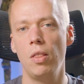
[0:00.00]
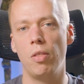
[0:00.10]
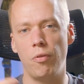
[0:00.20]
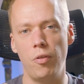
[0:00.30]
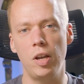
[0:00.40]

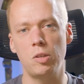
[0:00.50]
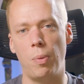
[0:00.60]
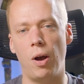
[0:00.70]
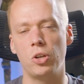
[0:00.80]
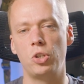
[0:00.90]
The first
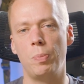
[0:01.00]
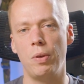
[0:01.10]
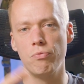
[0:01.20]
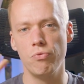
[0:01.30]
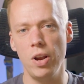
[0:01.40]
part should
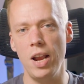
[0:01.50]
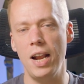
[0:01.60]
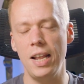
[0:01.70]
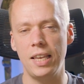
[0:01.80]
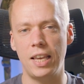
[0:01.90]
be
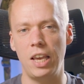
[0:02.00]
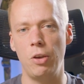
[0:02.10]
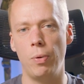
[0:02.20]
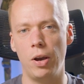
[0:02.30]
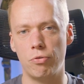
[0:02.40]
really
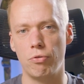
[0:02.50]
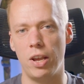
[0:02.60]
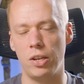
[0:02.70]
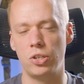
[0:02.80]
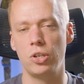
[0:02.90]
keyword
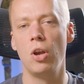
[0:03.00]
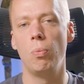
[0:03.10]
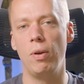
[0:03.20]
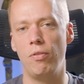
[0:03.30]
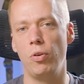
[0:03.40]
rich
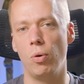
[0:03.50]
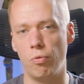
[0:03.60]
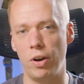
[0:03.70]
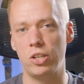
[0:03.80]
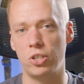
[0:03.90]
with your
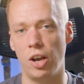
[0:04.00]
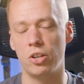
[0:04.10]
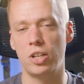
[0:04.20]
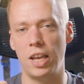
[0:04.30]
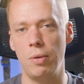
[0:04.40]

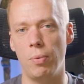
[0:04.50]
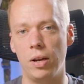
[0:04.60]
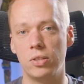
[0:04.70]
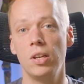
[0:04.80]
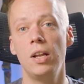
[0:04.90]
researched
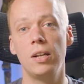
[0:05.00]
keywords.